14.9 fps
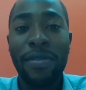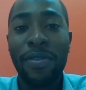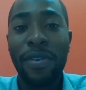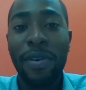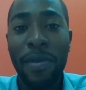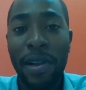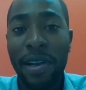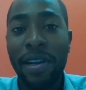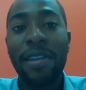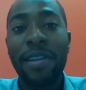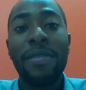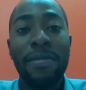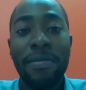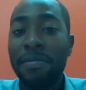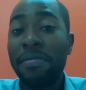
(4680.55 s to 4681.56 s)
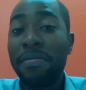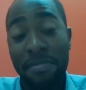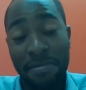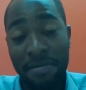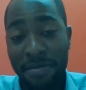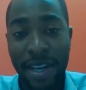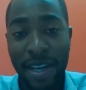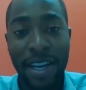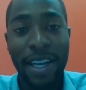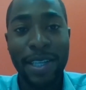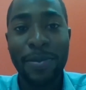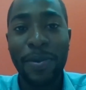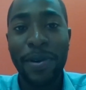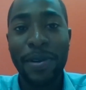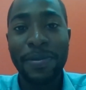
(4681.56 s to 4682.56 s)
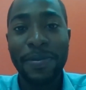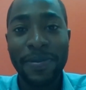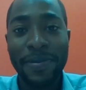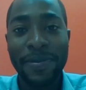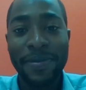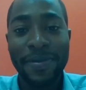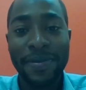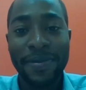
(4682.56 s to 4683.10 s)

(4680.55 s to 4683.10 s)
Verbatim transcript: quite familiar and an expert